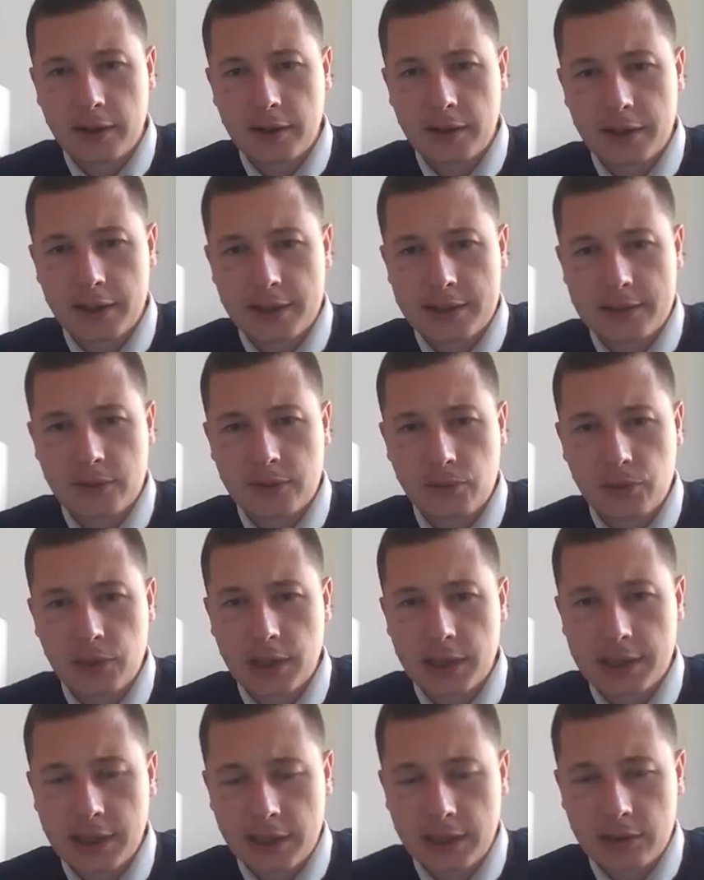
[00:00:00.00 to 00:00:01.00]
isn't
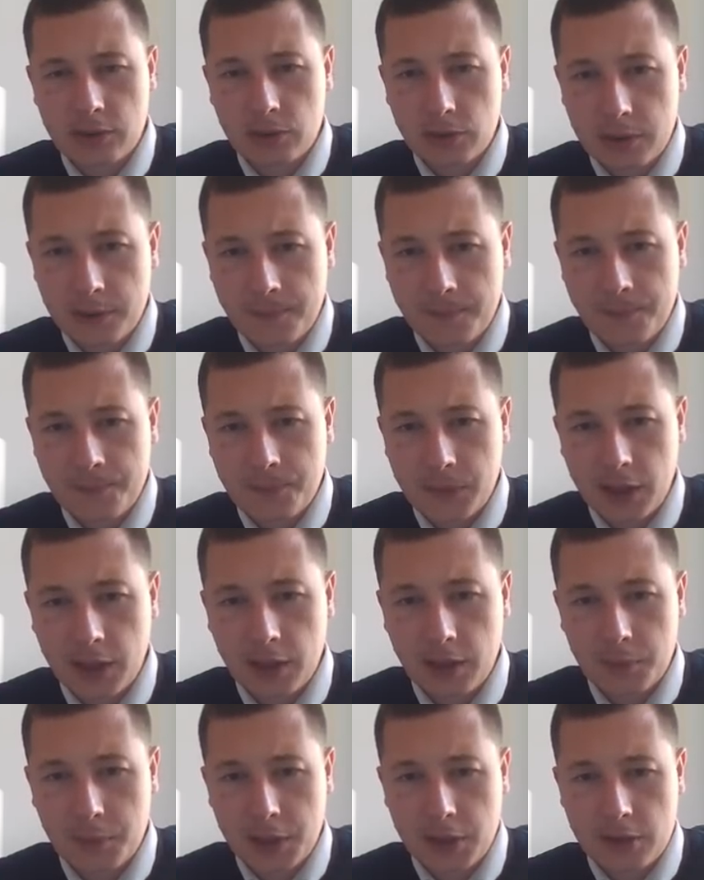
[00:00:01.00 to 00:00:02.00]
really that good.
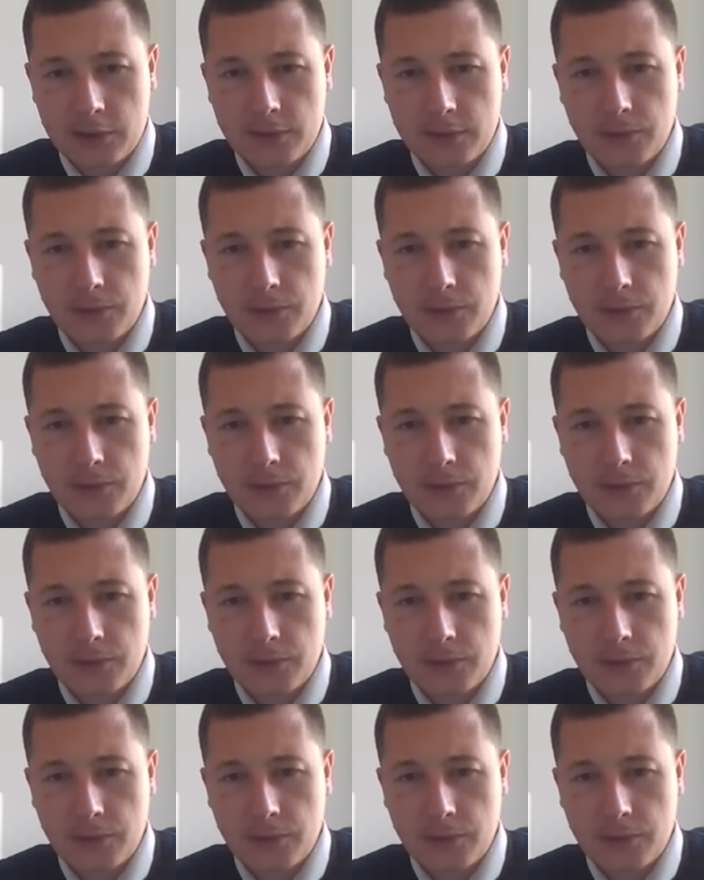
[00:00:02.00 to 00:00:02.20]
because